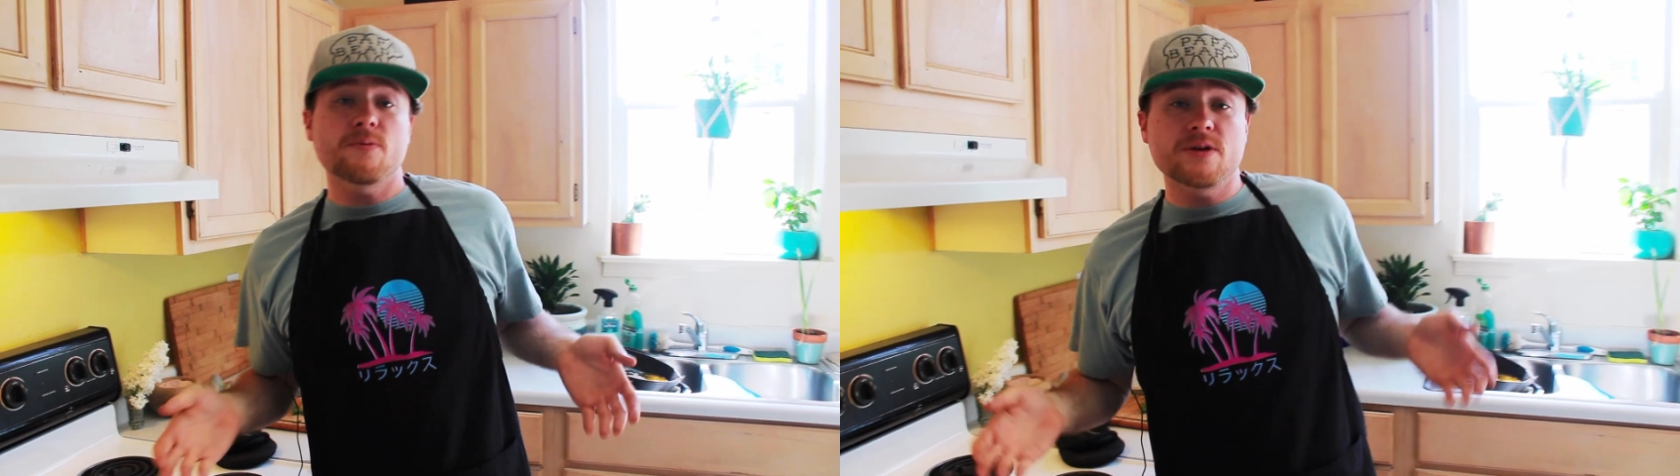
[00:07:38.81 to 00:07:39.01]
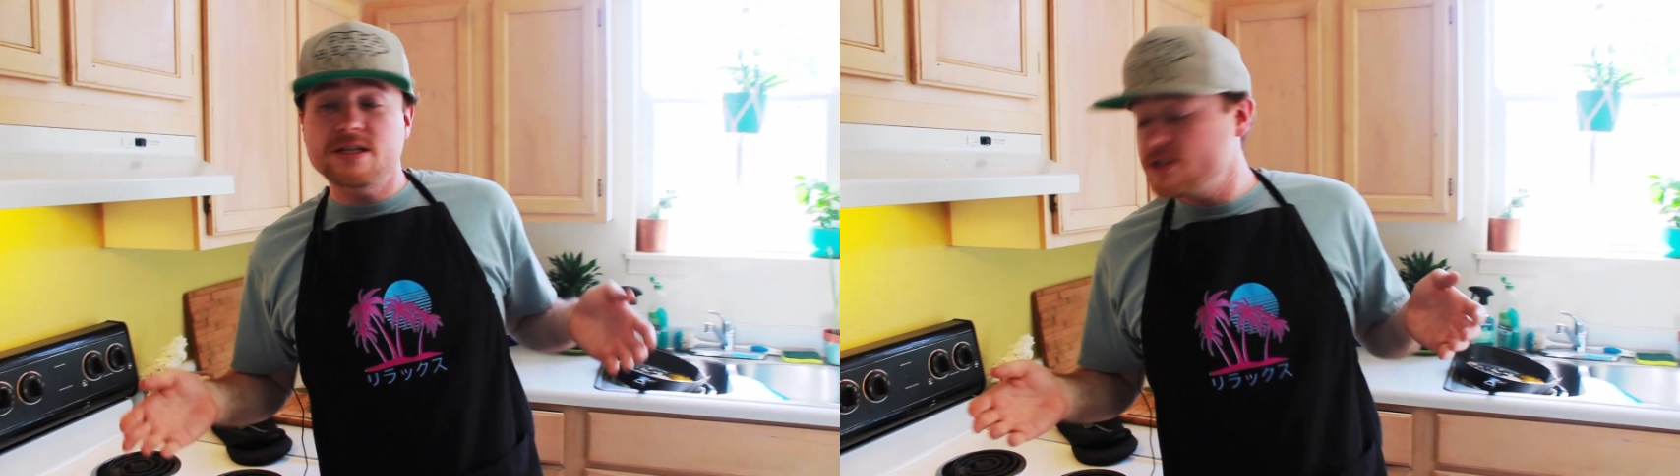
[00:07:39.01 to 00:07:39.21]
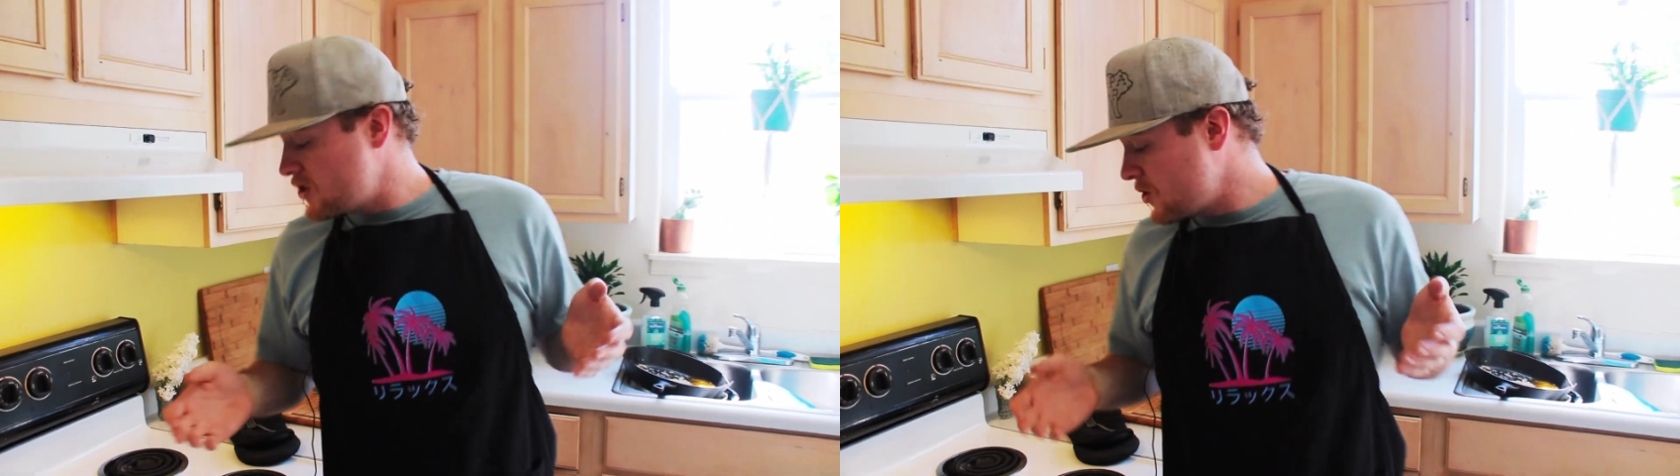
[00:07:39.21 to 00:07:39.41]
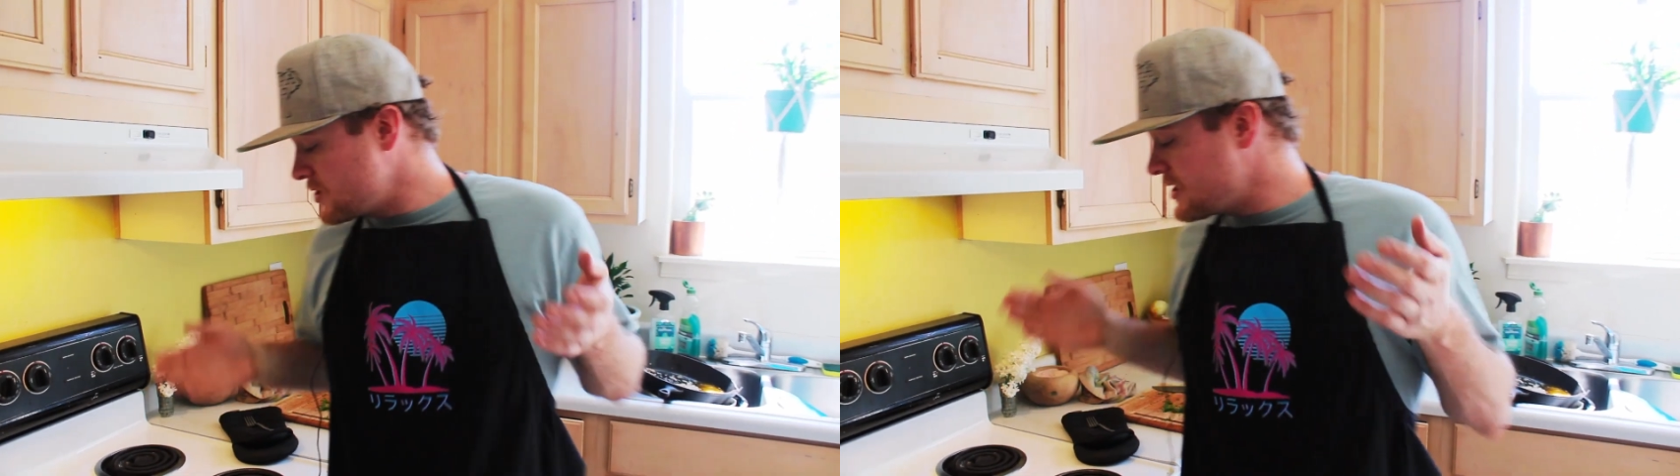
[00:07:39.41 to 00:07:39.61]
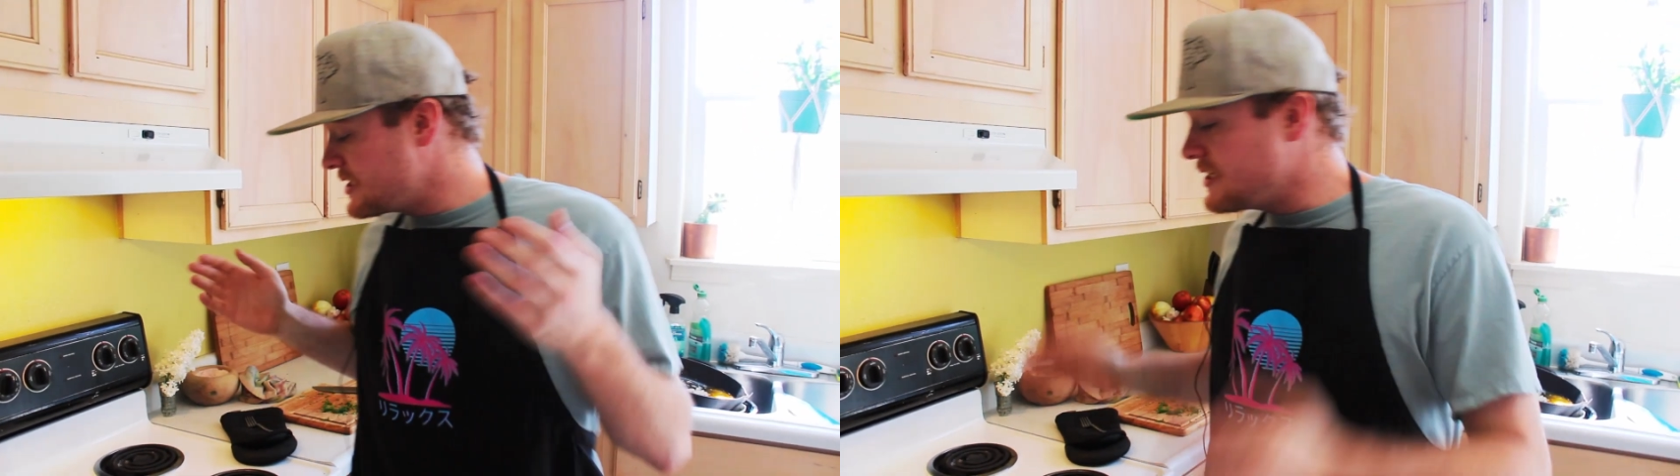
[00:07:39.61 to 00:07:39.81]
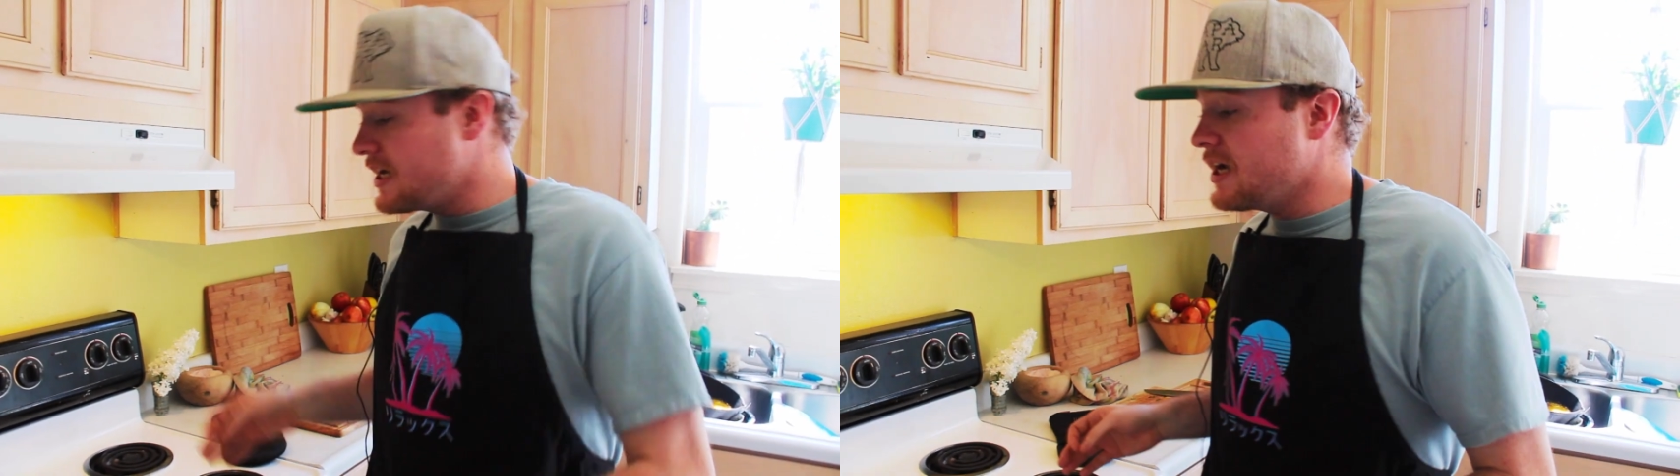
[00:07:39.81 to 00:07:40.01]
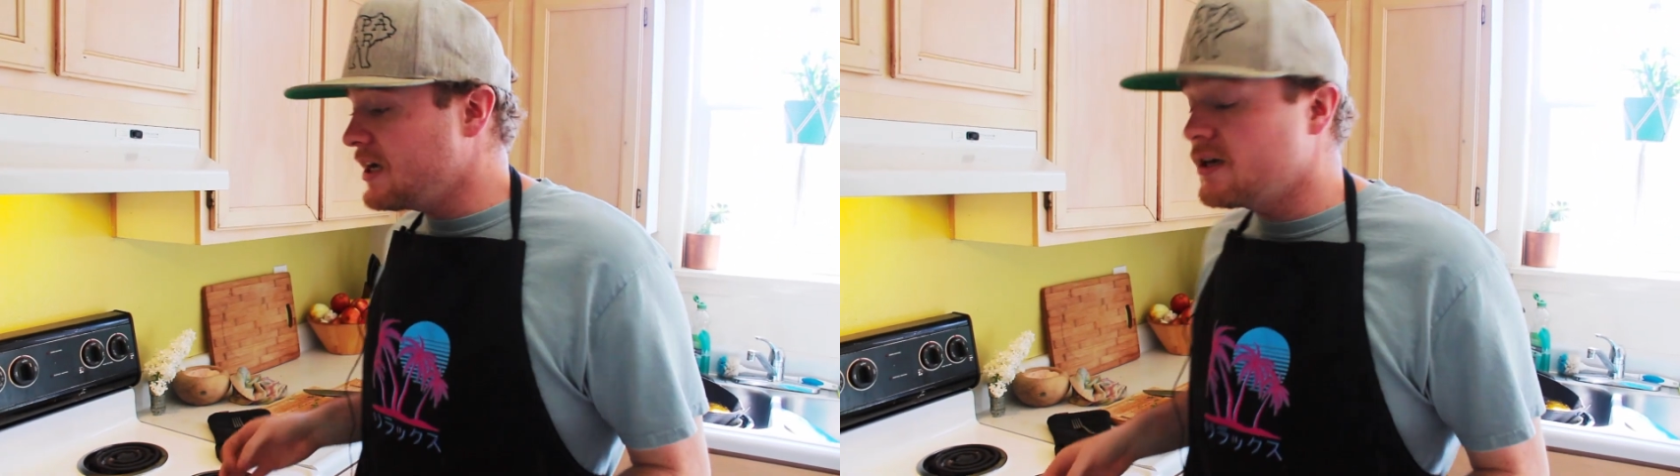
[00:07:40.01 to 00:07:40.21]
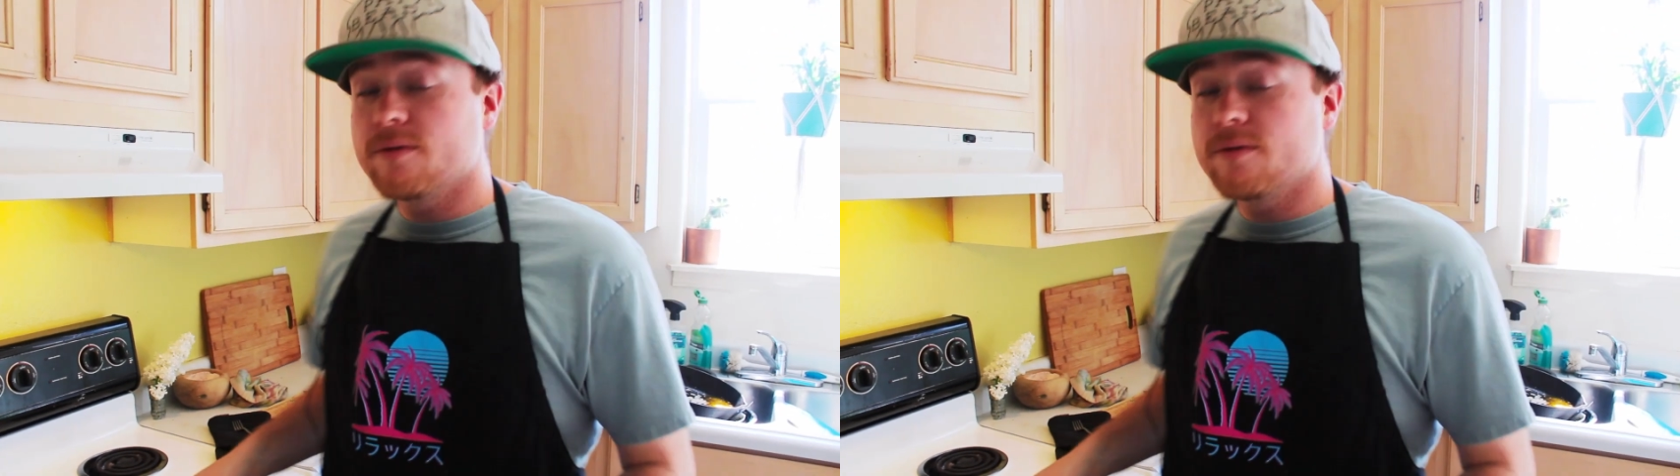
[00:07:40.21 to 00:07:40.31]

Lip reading: we showed you today,